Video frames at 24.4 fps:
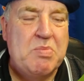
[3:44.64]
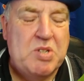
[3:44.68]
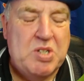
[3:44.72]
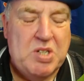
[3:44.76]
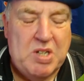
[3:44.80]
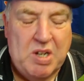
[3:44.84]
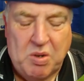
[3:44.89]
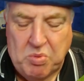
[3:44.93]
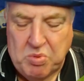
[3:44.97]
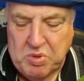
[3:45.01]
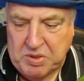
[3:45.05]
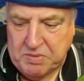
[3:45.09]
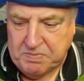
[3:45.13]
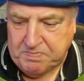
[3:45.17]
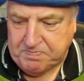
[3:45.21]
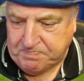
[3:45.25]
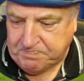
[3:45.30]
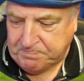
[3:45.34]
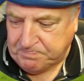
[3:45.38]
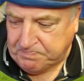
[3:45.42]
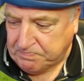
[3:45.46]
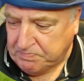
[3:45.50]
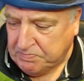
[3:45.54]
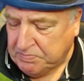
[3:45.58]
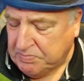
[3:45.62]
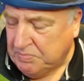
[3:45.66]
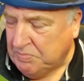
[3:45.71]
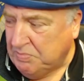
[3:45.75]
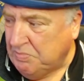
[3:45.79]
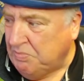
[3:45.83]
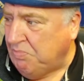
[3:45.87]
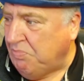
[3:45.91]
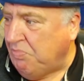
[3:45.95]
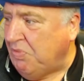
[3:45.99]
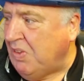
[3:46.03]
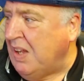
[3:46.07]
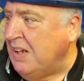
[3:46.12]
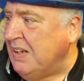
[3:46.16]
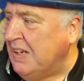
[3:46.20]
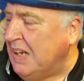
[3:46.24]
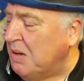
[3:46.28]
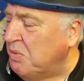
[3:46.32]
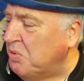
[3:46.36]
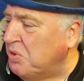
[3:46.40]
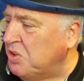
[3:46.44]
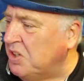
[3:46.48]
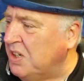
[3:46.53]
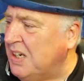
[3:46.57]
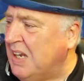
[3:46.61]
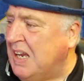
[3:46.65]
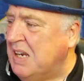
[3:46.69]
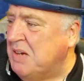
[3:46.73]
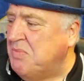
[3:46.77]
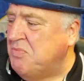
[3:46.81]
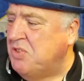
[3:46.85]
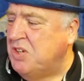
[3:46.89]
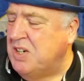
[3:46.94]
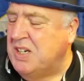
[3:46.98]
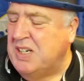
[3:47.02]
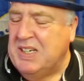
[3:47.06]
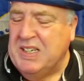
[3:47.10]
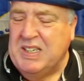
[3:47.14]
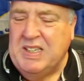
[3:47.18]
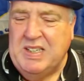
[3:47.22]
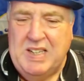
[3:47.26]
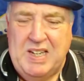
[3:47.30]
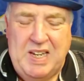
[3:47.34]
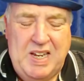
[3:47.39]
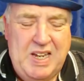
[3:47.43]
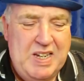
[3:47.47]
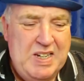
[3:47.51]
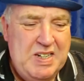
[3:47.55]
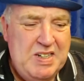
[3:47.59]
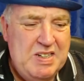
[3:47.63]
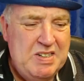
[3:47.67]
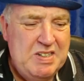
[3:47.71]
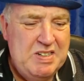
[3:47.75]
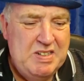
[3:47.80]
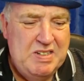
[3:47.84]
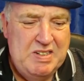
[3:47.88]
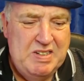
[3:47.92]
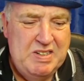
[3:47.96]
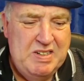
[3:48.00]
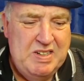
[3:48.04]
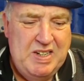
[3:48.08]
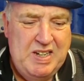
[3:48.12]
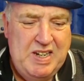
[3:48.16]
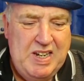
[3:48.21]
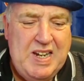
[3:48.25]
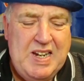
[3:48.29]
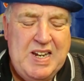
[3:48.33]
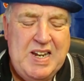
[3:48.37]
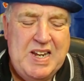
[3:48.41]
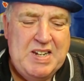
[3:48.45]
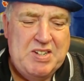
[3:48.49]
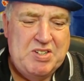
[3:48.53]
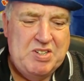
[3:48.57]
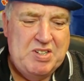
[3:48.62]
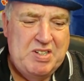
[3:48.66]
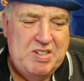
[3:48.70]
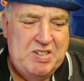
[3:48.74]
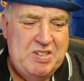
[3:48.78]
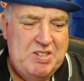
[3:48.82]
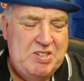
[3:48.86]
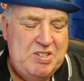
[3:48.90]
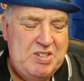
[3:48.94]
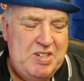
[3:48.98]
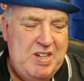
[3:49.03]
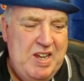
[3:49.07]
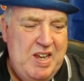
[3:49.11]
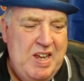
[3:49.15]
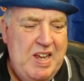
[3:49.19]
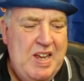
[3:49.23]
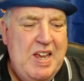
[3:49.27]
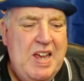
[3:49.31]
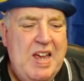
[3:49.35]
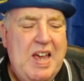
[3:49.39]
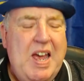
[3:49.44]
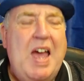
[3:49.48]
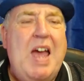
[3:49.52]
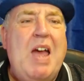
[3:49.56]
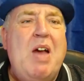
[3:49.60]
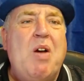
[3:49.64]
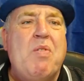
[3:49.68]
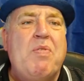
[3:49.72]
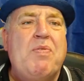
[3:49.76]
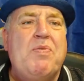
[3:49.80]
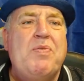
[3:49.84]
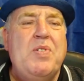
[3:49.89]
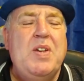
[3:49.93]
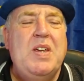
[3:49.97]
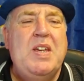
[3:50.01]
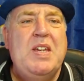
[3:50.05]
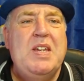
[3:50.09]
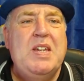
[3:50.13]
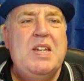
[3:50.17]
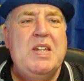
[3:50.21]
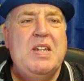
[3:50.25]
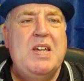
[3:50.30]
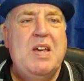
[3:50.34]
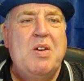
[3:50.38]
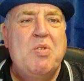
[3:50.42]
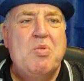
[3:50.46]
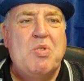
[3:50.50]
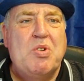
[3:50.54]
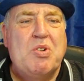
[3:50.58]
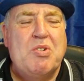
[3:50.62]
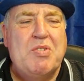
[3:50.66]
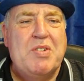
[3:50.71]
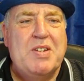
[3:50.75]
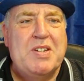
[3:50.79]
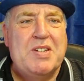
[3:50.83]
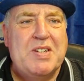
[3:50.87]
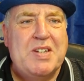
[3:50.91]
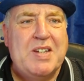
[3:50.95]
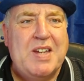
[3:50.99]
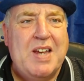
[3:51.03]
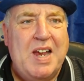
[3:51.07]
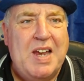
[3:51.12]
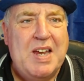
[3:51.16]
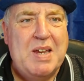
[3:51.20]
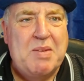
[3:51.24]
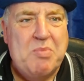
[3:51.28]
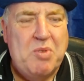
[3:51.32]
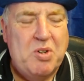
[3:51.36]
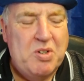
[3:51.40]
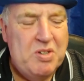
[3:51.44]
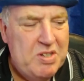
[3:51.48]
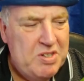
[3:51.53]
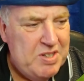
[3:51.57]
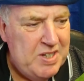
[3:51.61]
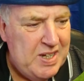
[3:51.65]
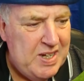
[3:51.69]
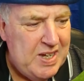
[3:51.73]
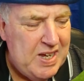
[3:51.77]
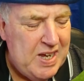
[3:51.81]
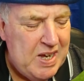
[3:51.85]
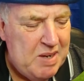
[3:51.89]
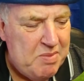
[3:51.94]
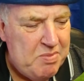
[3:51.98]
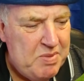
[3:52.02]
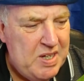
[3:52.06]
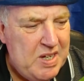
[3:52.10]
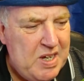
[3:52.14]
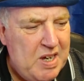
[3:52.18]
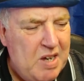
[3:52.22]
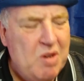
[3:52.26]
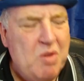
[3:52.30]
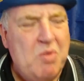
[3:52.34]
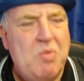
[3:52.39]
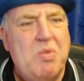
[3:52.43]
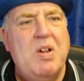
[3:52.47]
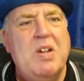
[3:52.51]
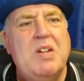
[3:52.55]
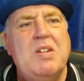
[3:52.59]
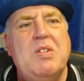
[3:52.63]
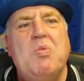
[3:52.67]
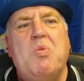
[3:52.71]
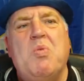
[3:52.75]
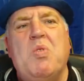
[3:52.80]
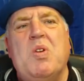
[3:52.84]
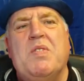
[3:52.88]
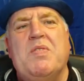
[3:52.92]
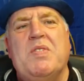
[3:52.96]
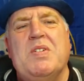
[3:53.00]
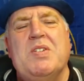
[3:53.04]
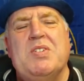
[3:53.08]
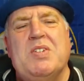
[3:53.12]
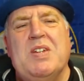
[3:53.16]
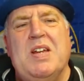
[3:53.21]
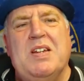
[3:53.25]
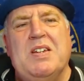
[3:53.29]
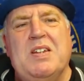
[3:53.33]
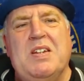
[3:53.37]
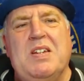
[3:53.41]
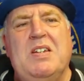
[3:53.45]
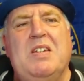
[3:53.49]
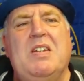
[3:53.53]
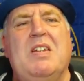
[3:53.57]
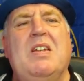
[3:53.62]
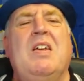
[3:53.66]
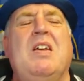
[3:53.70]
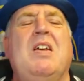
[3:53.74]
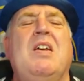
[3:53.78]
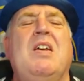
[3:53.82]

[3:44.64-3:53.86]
him sold. That was the game really in essence. Alfie Gilchrist came on as a cameo, and all of a sudden